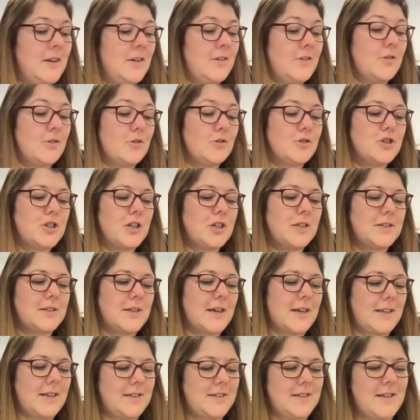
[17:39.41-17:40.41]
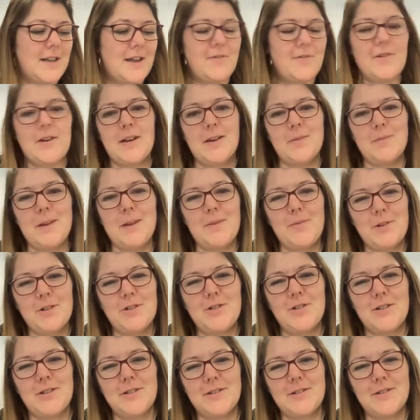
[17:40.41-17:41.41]
And I've got cheesecake staring at me,
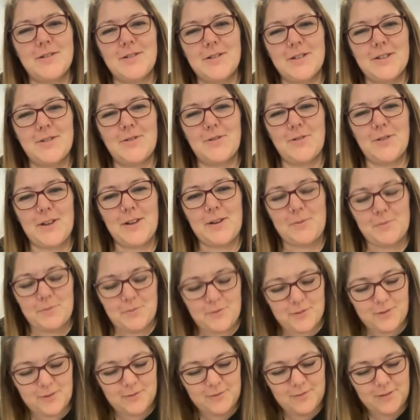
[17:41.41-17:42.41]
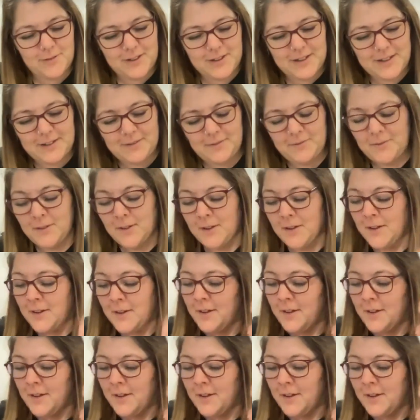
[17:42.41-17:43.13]
which is not helpful right now.